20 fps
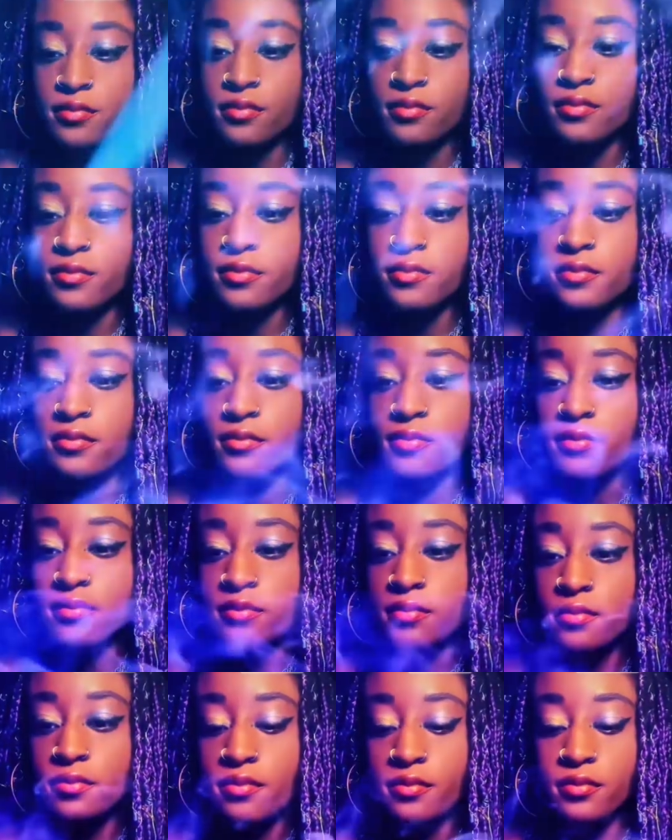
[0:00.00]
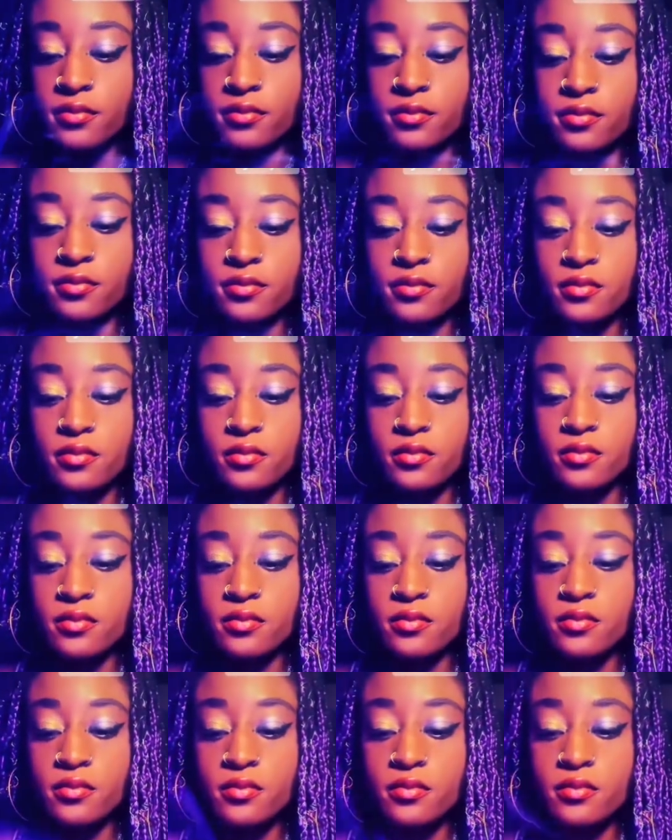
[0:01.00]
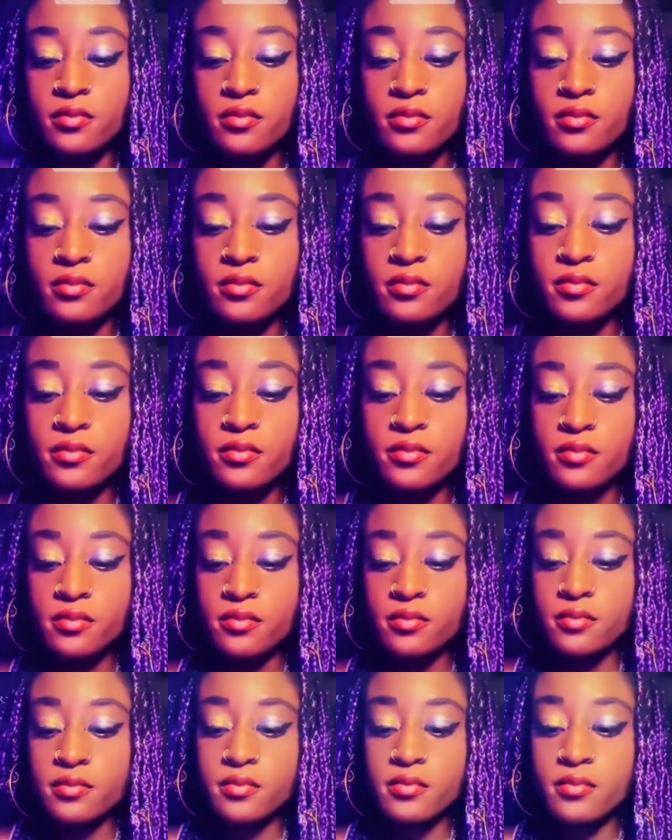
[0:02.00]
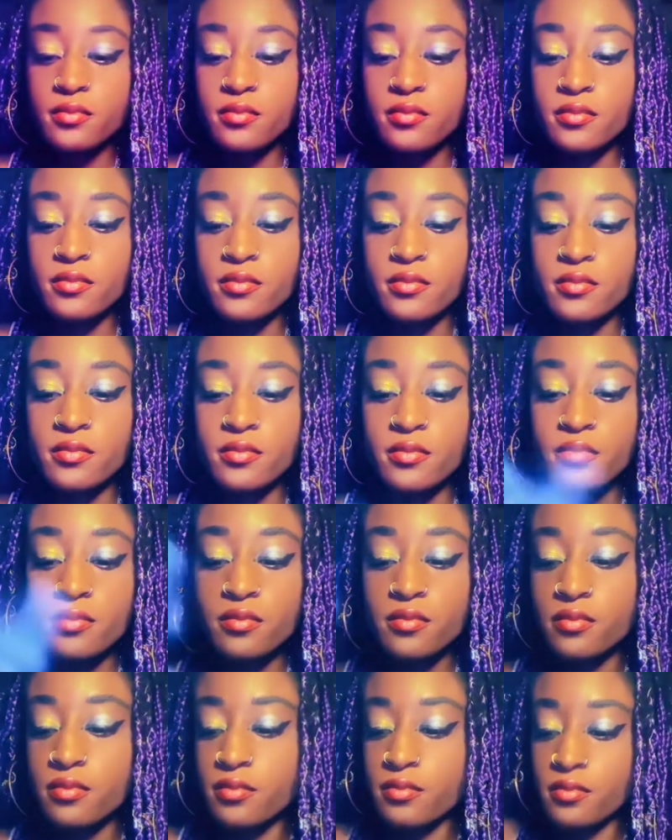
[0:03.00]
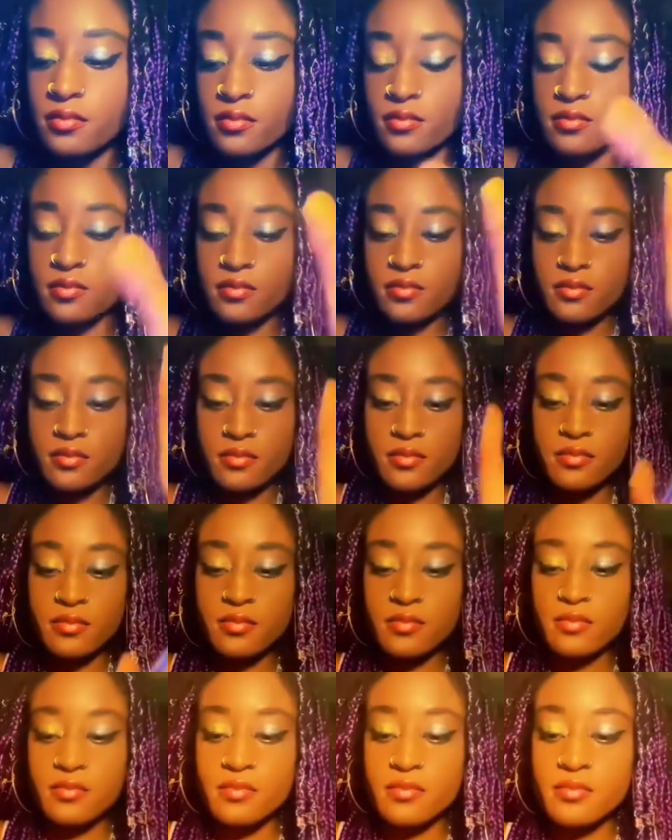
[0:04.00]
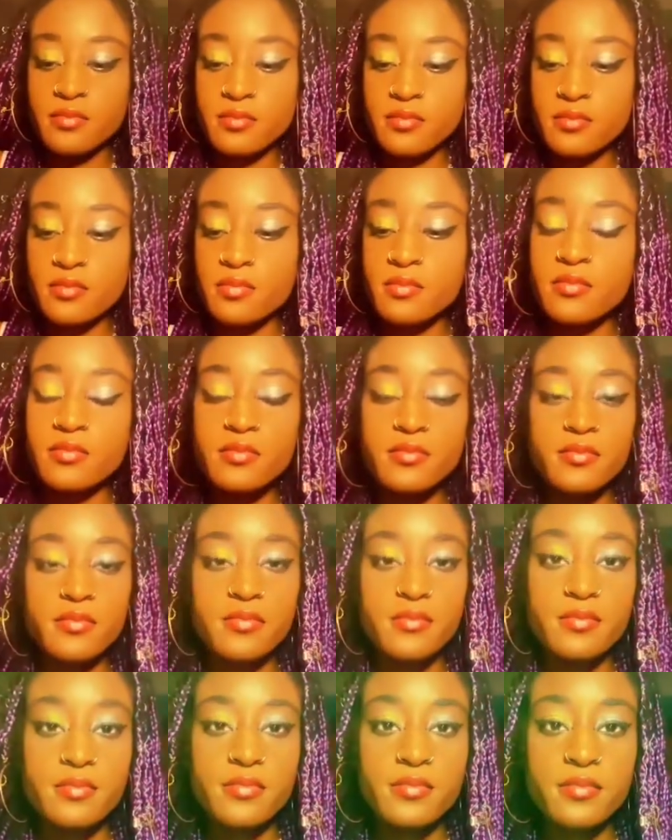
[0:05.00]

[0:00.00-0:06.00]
Nobody speaks.